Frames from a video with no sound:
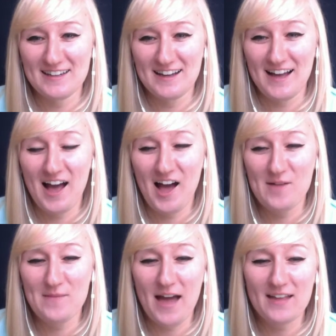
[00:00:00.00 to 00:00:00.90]

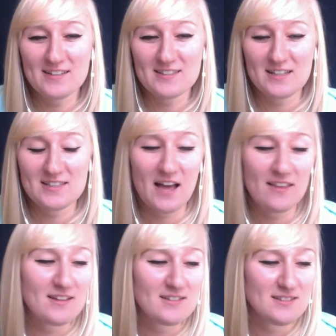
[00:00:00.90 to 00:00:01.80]
Alex, tell
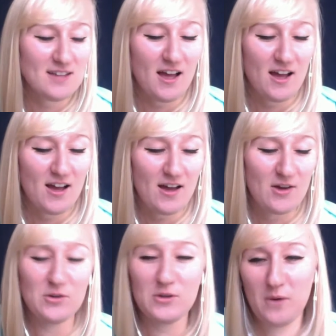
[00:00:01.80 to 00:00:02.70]
us who
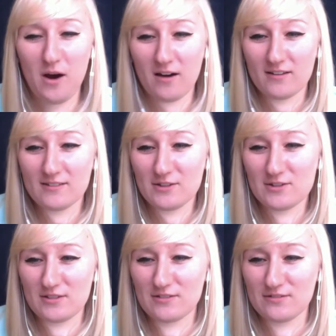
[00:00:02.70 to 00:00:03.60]
you are. Those
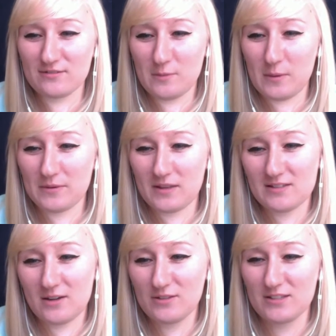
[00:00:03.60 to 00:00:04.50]
of the people that
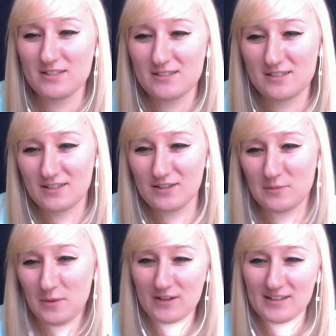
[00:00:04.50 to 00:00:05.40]
don't listen to your
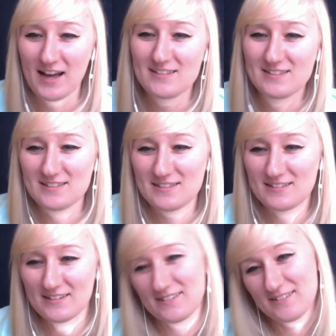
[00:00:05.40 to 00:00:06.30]
podcast,
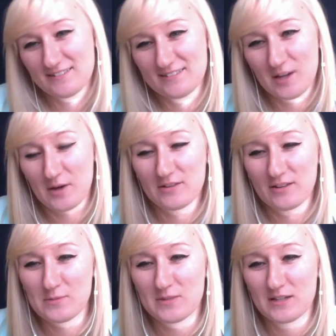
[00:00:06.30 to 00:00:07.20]
tell the
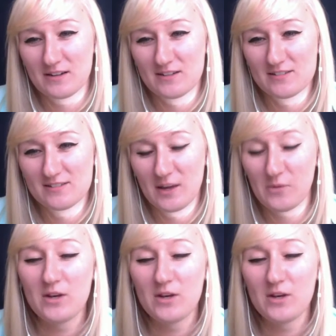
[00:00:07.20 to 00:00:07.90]
Lipstick Nerds. Like, what do you